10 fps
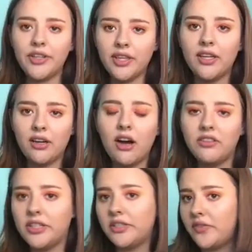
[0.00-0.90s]
time. Can I
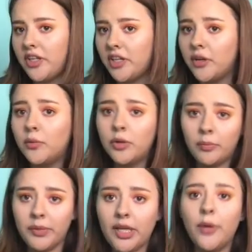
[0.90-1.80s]
get it like that,
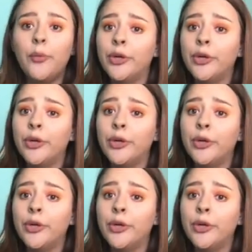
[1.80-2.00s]
that, that?